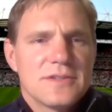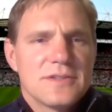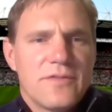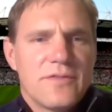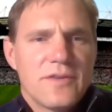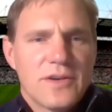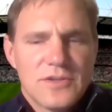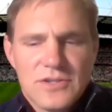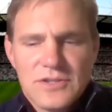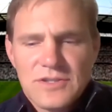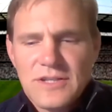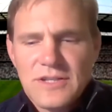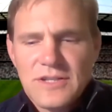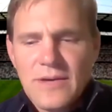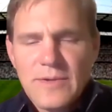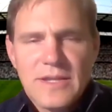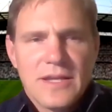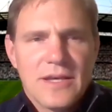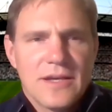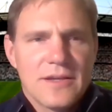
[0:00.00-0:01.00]
I could just come
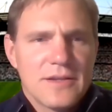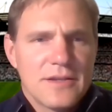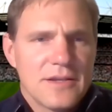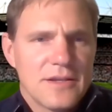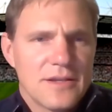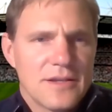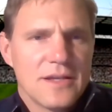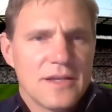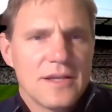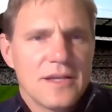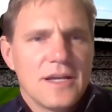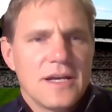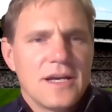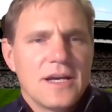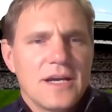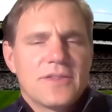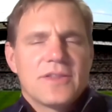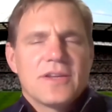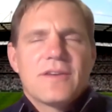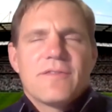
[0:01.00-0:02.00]
in now, I
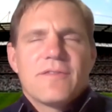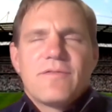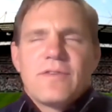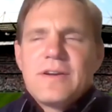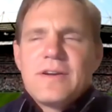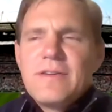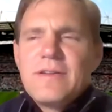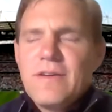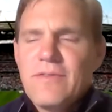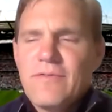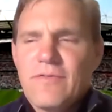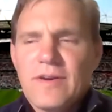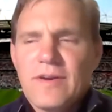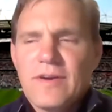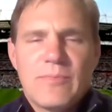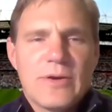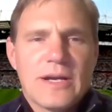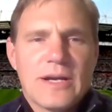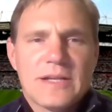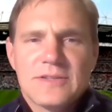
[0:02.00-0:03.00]
think a very
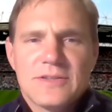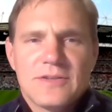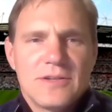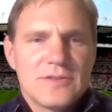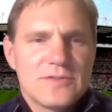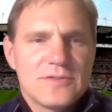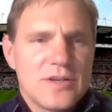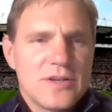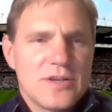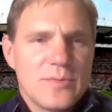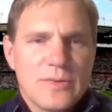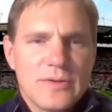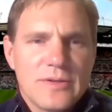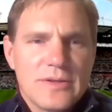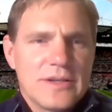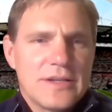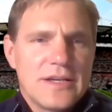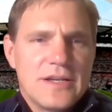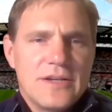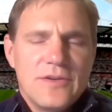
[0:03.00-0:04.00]
practical
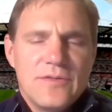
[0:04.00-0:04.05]
example, and